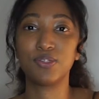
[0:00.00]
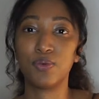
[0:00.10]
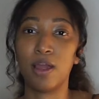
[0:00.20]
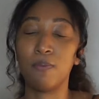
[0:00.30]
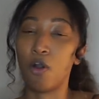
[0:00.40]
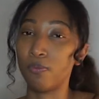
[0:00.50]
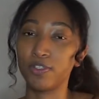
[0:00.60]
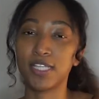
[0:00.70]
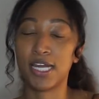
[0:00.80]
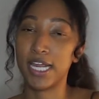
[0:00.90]
where I'm
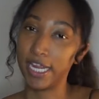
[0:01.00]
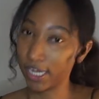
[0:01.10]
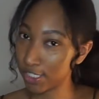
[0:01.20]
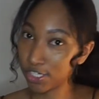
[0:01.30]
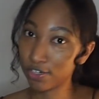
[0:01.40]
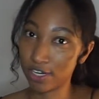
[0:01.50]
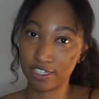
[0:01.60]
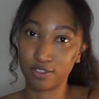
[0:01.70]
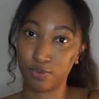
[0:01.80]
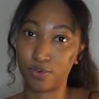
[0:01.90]
almost at an 800
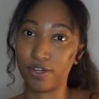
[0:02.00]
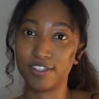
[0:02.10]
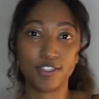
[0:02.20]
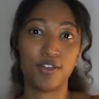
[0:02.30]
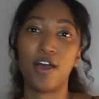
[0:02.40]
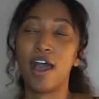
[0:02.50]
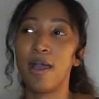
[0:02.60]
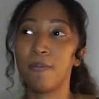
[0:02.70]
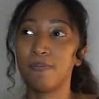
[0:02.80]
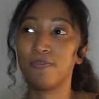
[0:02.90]
credit score. So
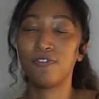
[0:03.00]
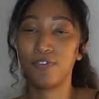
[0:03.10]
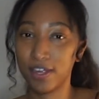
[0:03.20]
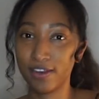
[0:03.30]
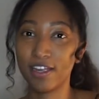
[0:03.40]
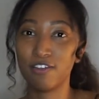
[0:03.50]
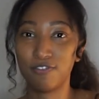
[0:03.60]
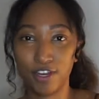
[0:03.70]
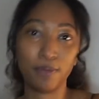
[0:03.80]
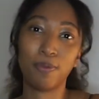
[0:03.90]
I'm very,
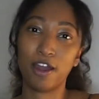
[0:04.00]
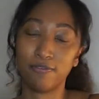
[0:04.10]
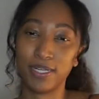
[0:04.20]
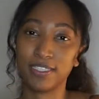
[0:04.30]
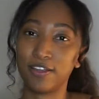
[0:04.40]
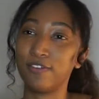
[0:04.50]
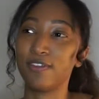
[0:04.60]
very proud of myself.